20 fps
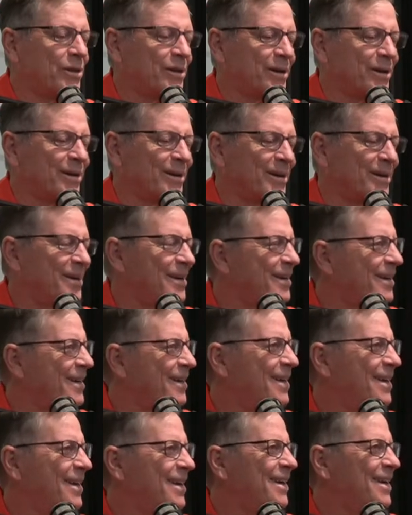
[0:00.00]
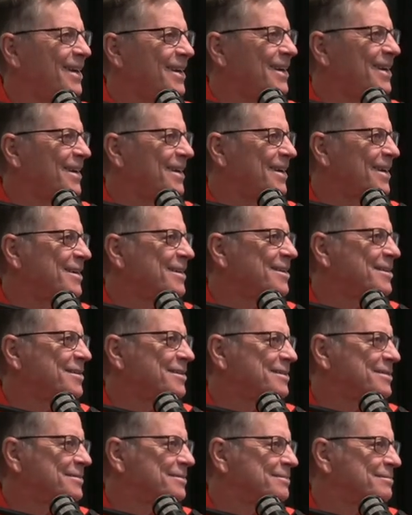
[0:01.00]

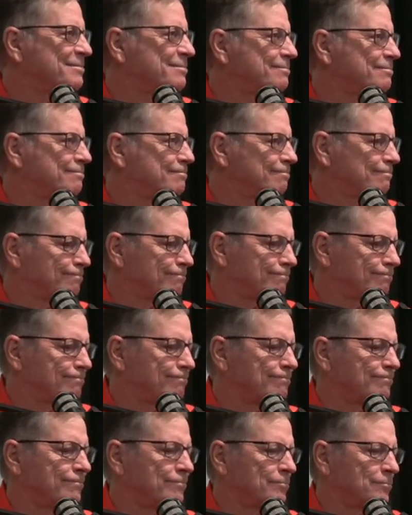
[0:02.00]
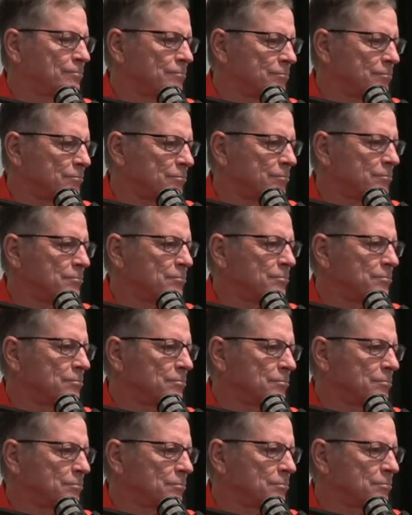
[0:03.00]

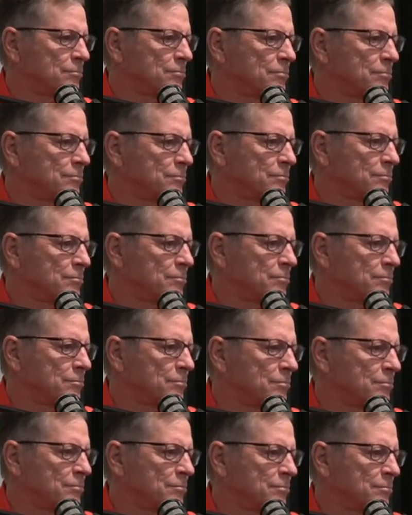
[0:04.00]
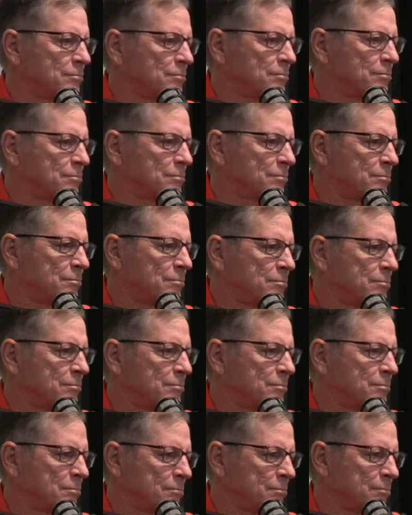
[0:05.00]

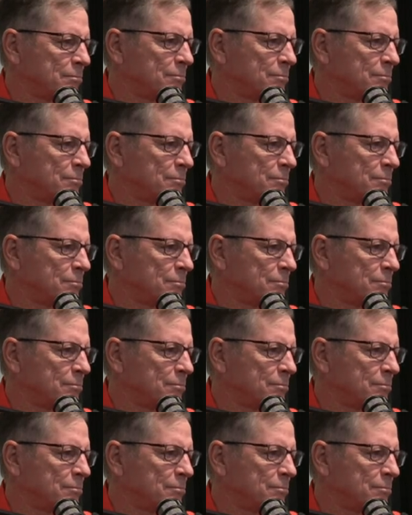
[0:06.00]
[no speech]